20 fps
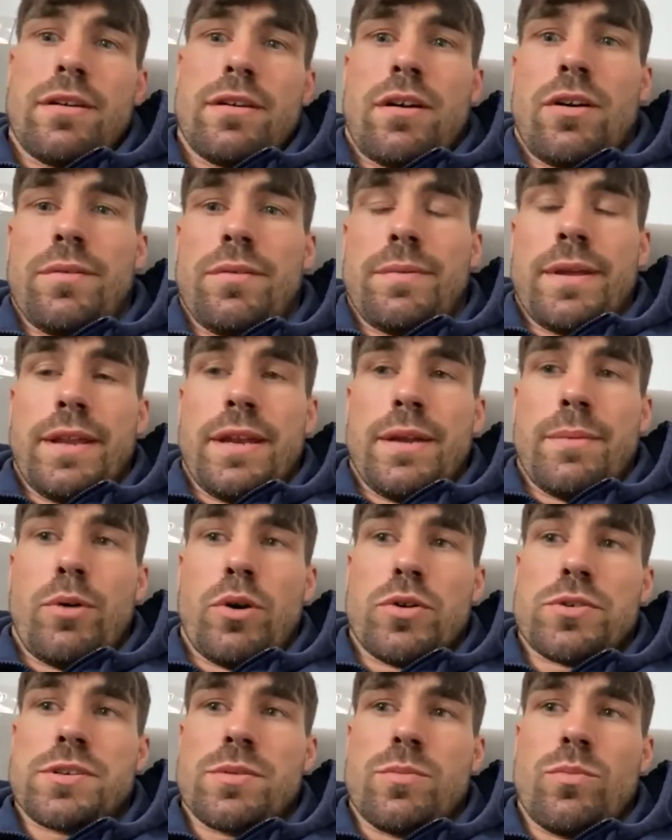uh, in the
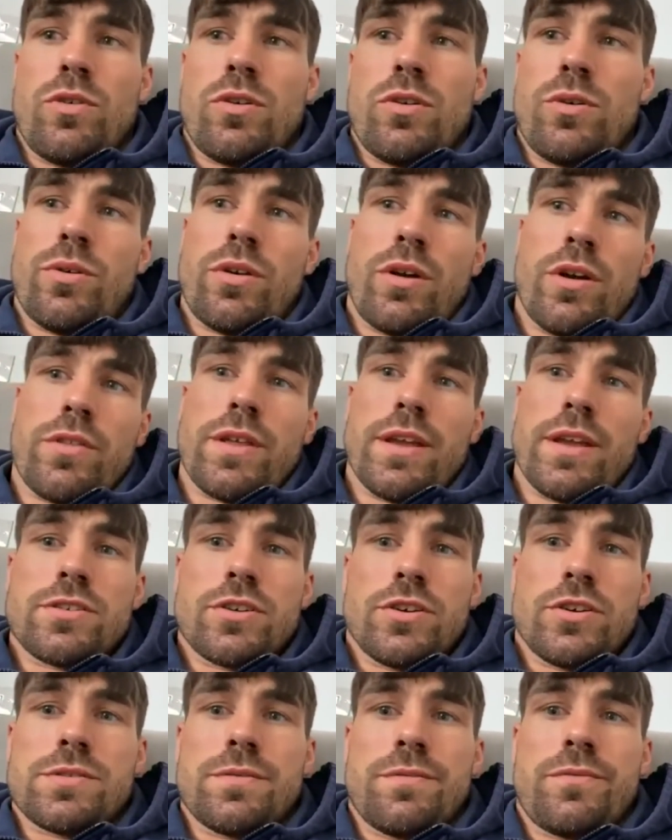boxing world, I think
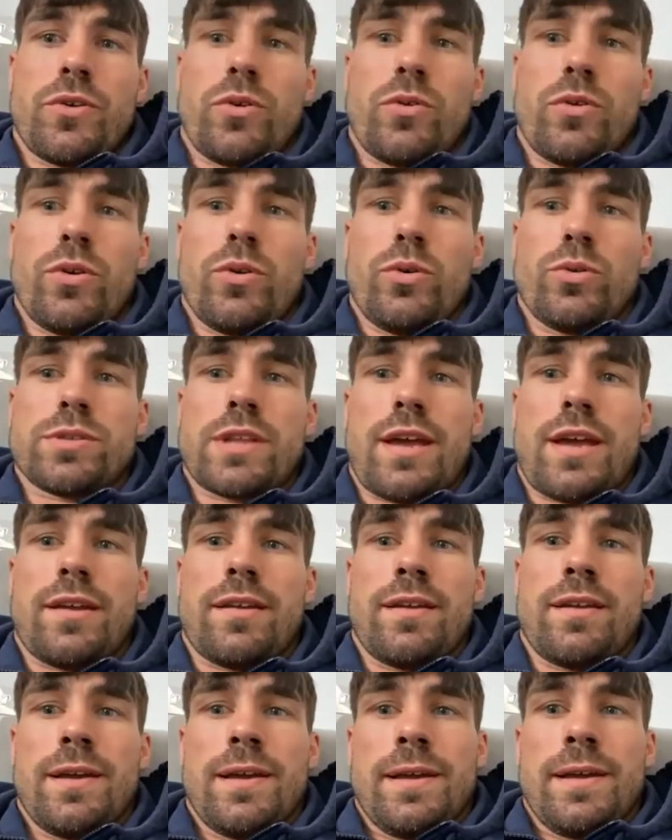Tyson Fury all day.